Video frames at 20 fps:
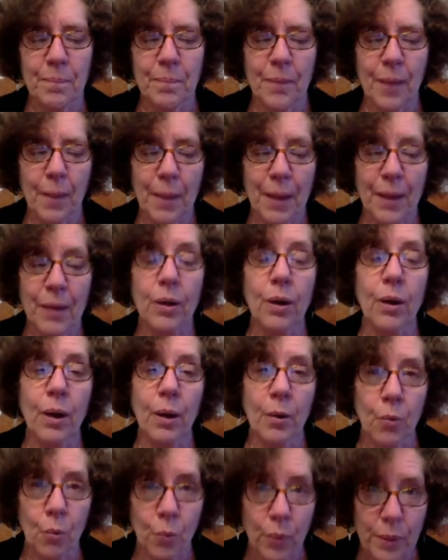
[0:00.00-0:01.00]
about
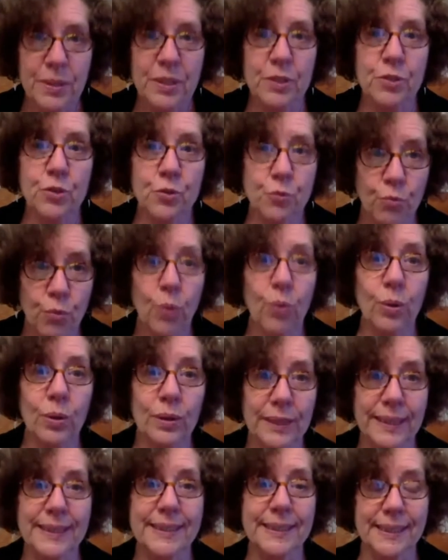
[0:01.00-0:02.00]
women's role
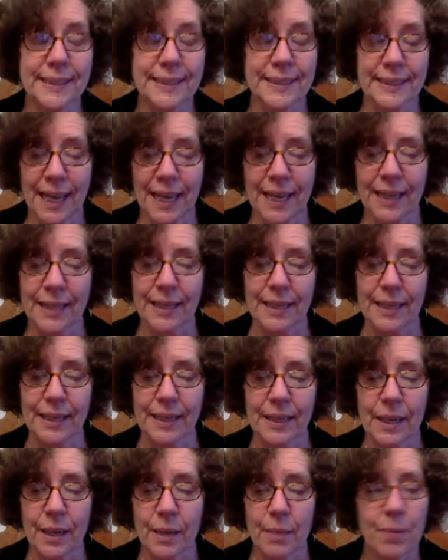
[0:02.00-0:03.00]
in society
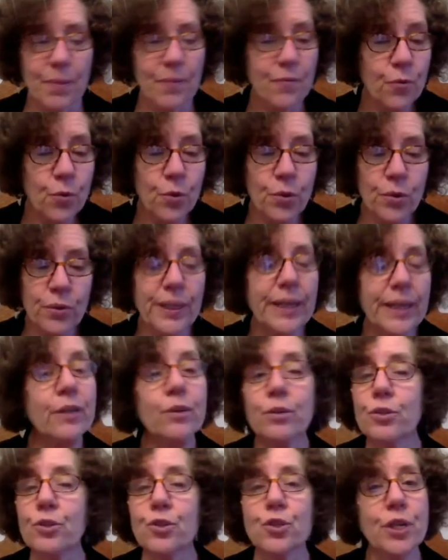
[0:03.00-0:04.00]
before they
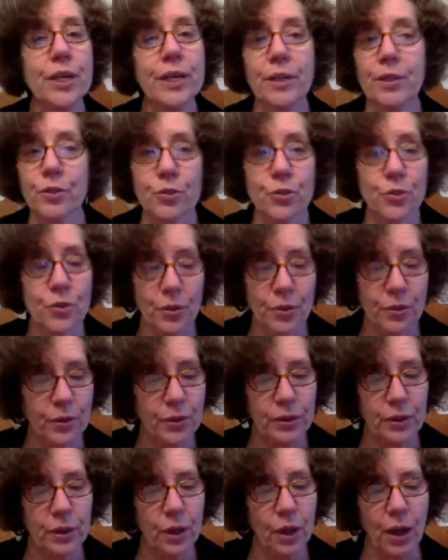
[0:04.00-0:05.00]
could change the
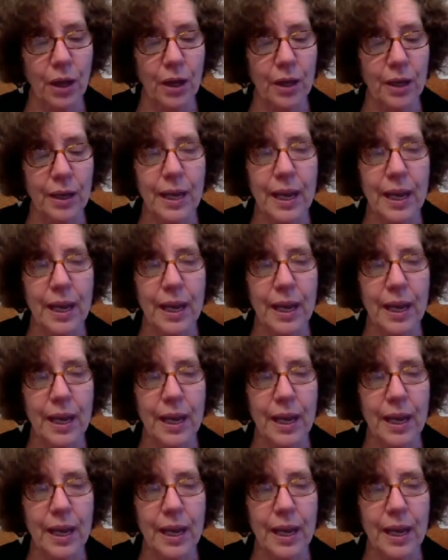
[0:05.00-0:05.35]
law.